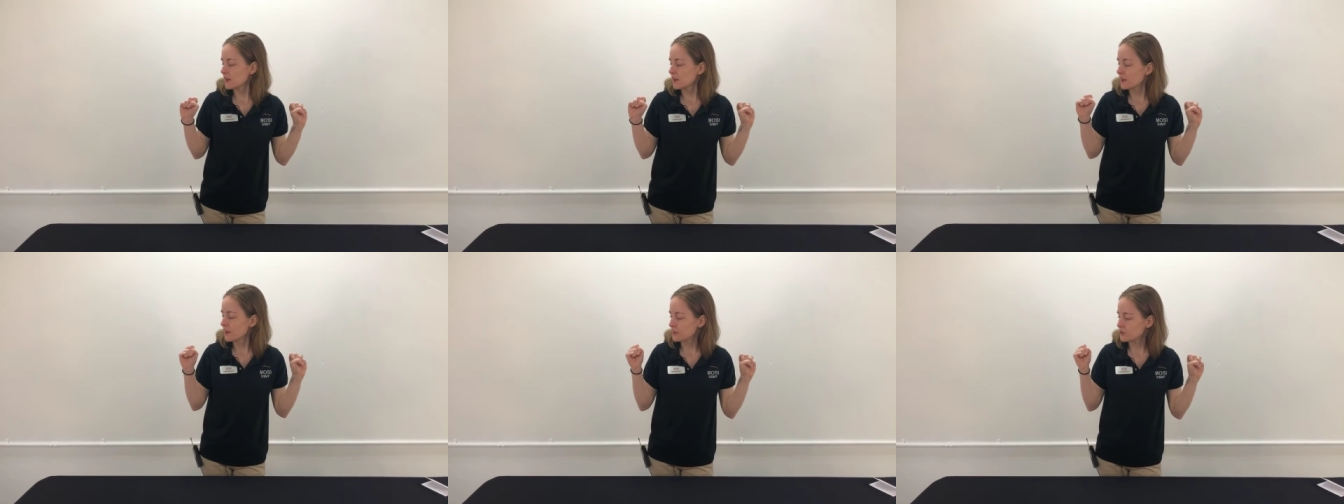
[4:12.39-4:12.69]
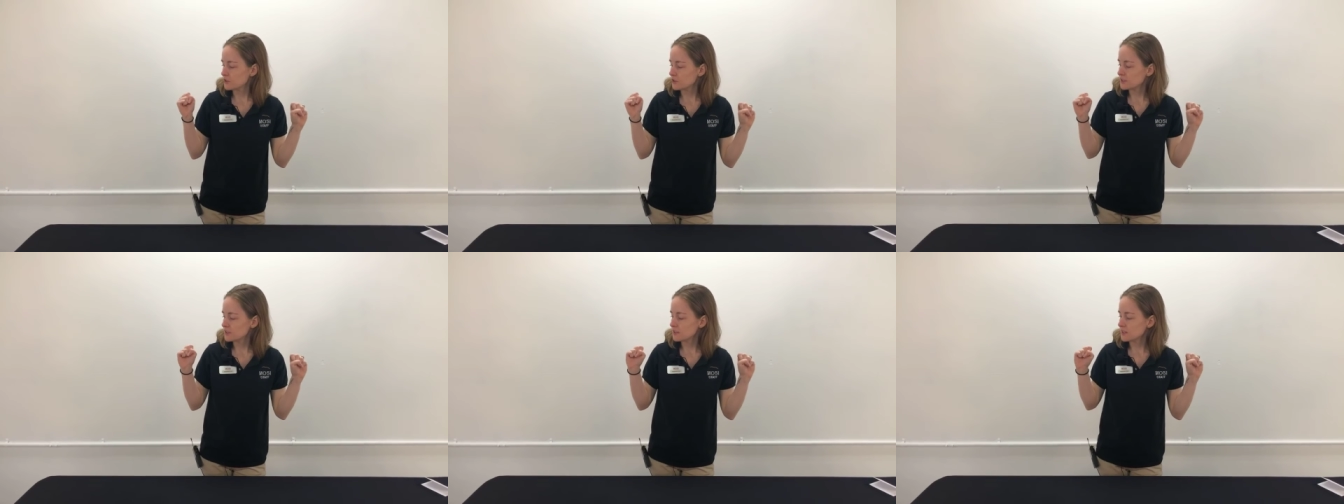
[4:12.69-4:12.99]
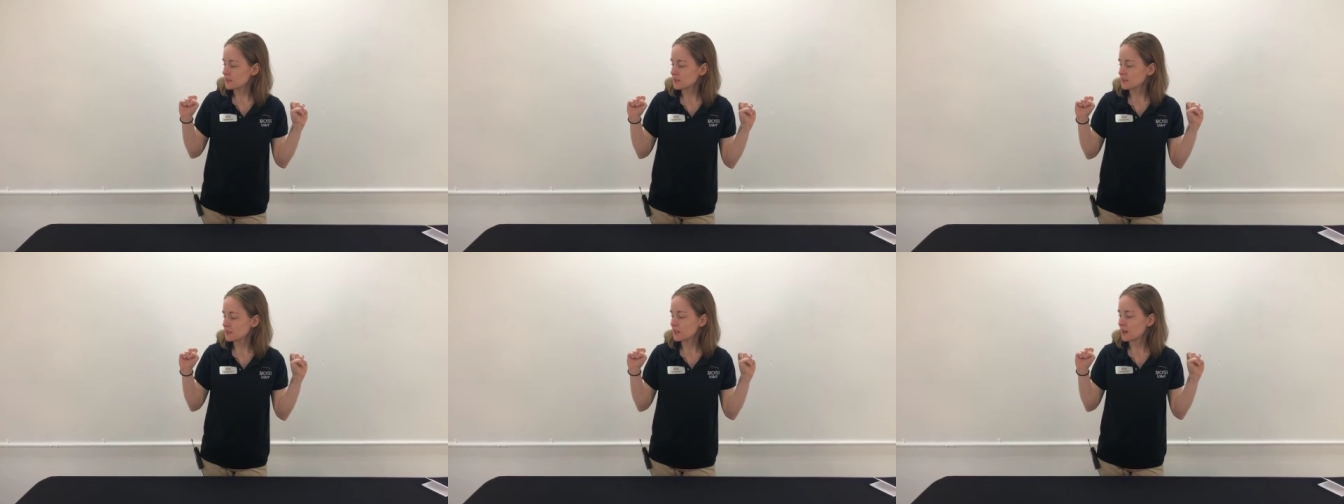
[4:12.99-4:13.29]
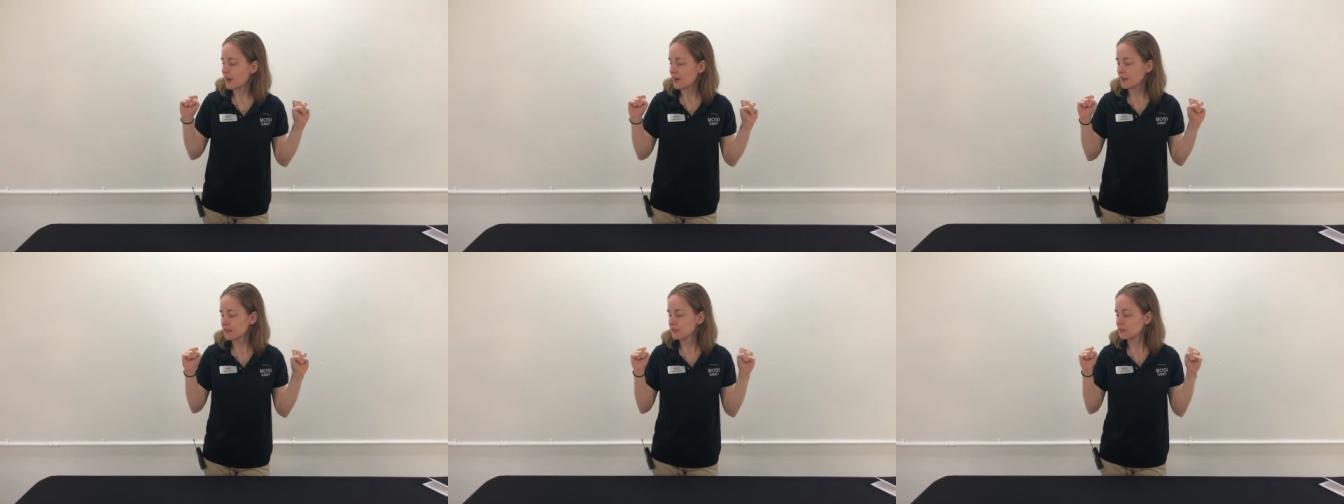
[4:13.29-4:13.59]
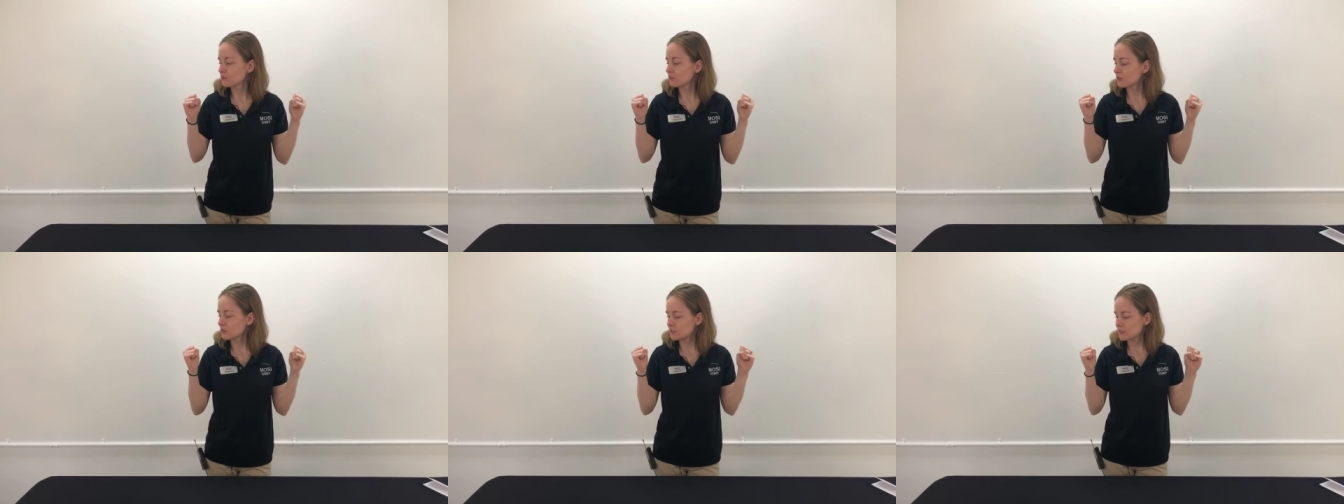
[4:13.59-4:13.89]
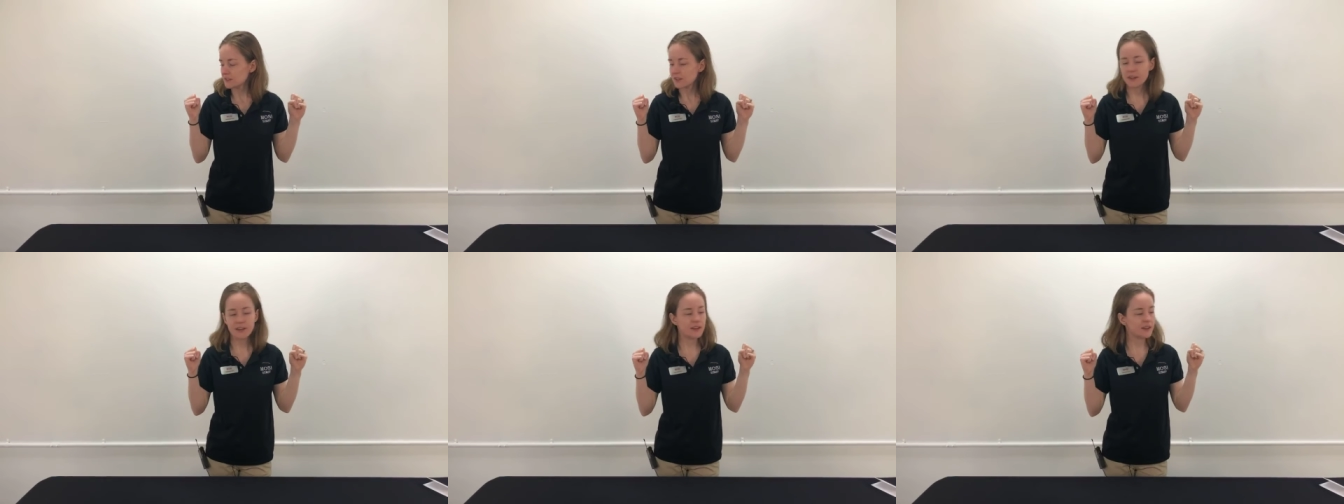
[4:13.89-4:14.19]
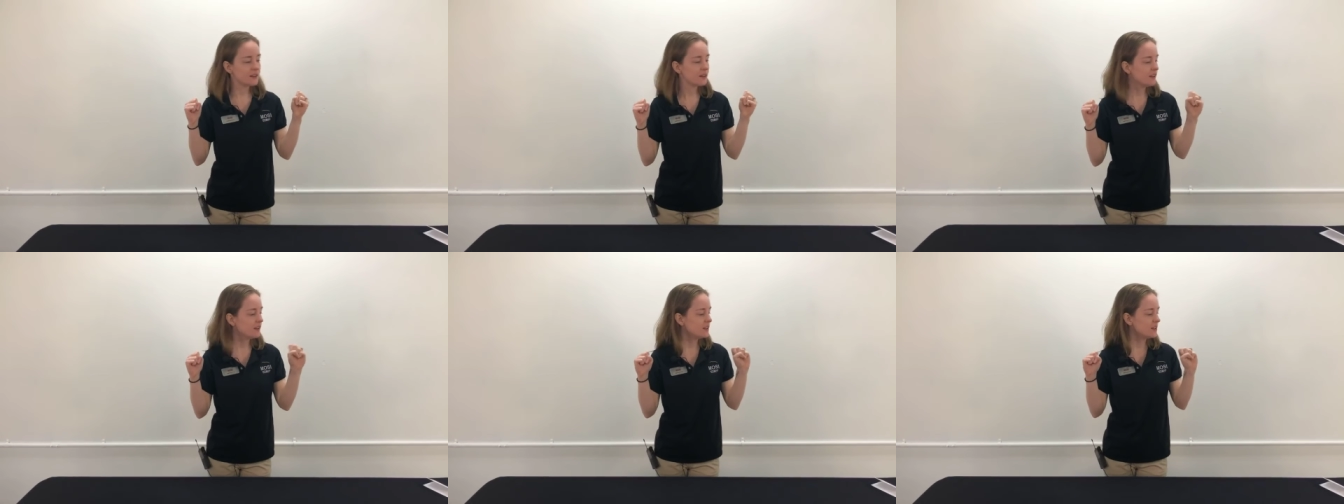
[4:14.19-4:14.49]
And you can see this kind of looks like
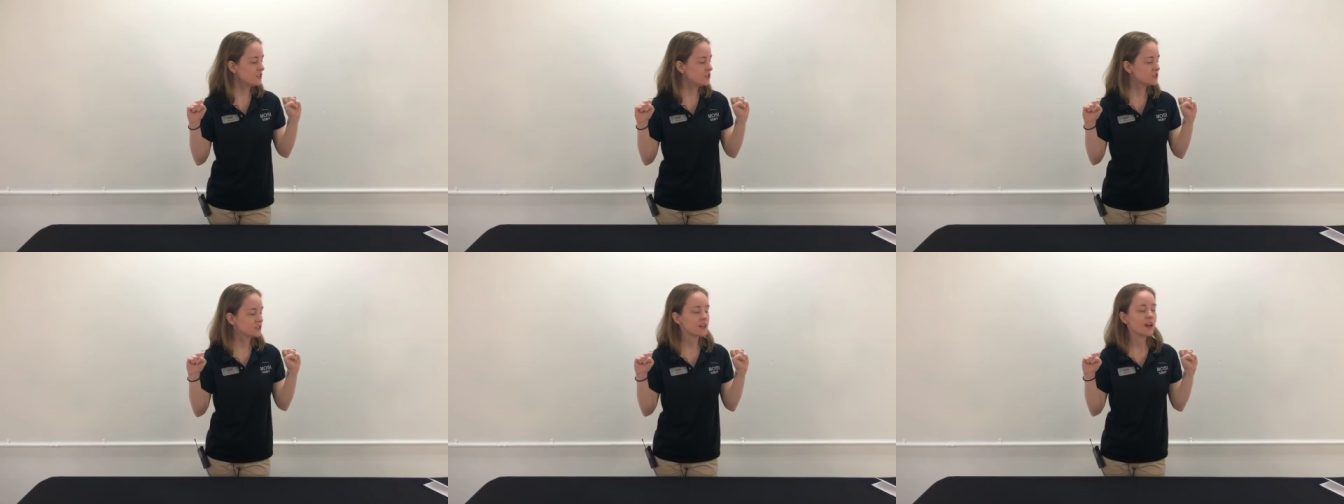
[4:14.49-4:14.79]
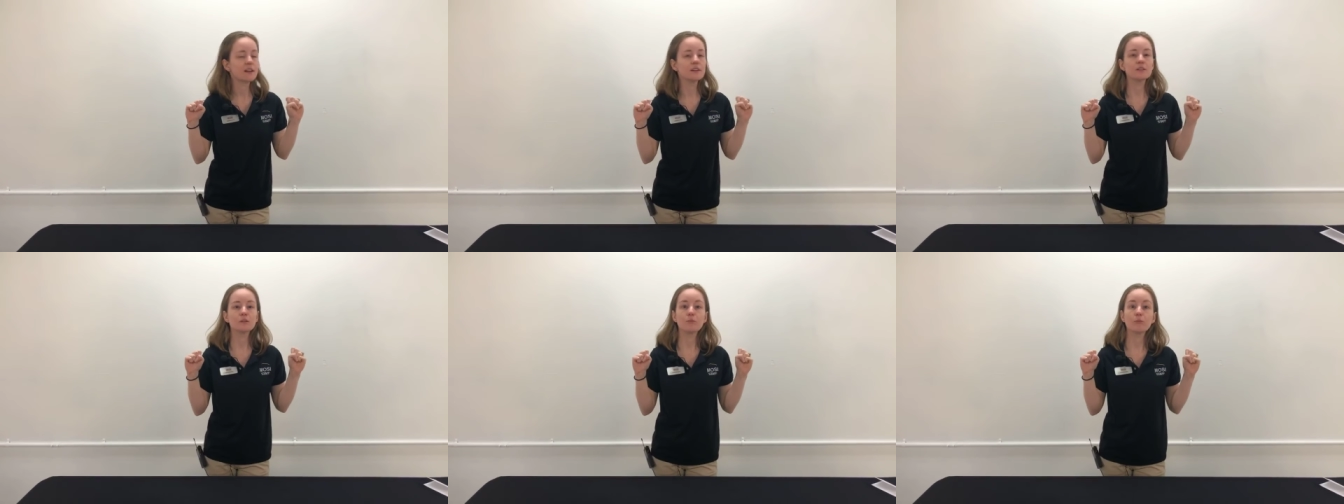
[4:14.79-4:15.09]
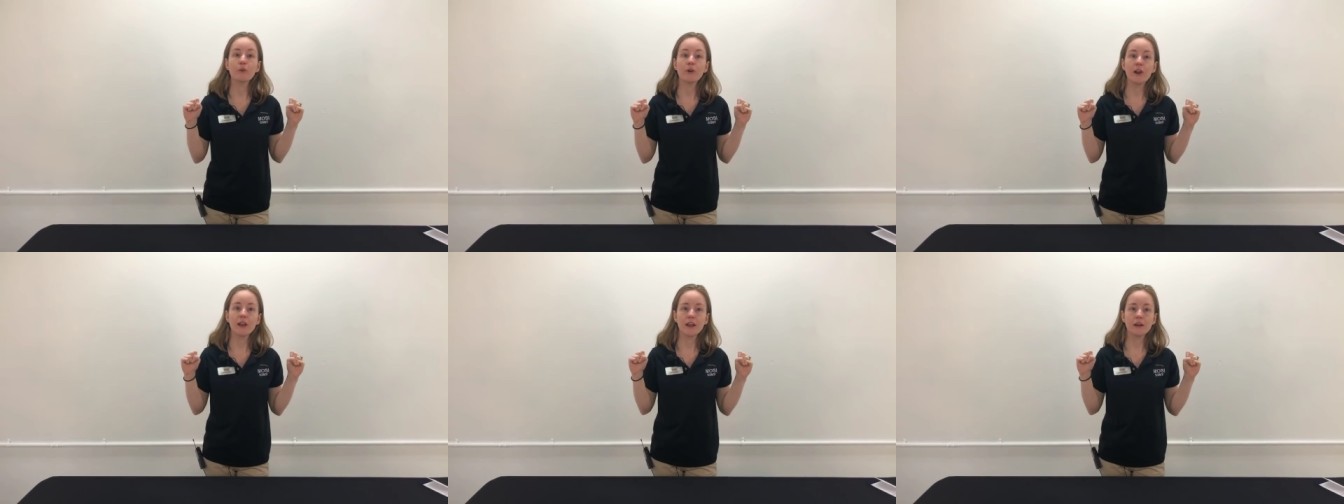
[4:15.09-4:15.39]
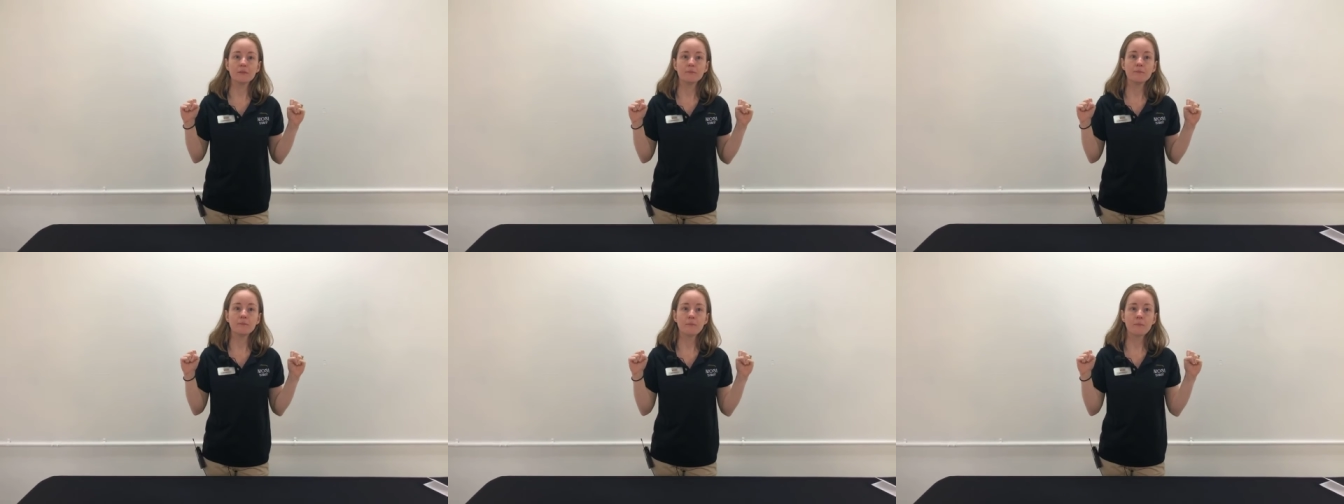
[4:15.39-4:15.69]
each side of the brain.